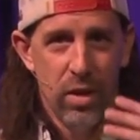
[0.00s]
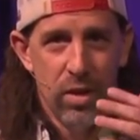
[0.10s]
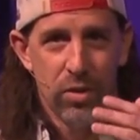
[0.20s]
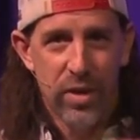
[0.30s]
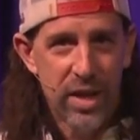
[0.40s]

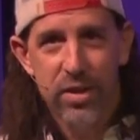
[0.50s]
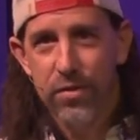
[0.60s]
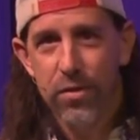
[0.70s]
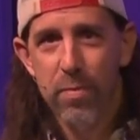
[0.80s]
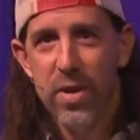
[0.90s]
So that's
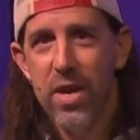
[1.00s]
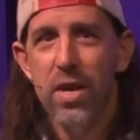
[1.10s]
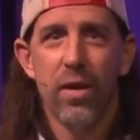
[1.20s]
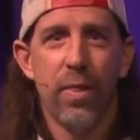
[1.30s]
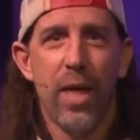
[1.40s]
it from
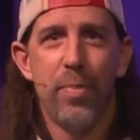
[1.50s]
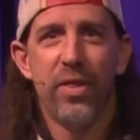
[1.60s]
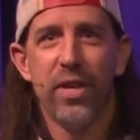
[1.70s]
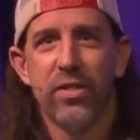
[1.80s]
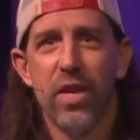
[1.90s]
me. Happy
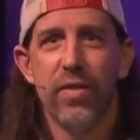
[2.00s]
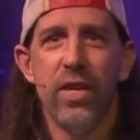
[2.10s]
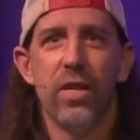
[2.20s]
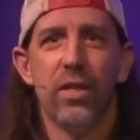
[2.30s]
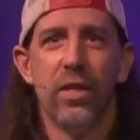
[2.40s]

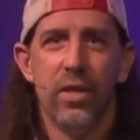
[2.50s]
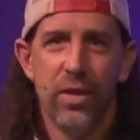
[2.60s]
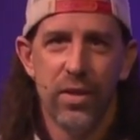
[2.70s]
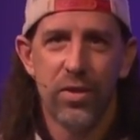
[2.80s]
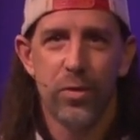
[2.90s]
Thanksgiving.
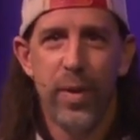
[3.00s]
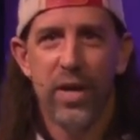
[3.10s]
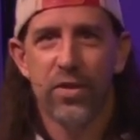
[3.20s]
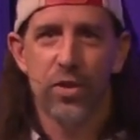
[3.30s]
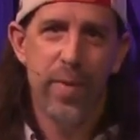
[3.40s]
This is
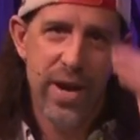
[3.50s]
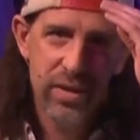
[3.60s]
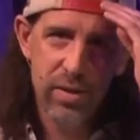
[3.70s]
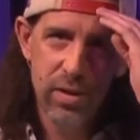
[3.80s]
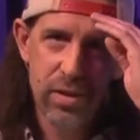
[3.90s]
Pastor
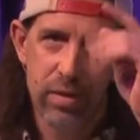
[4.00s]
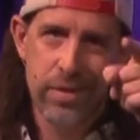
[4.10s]
Smat.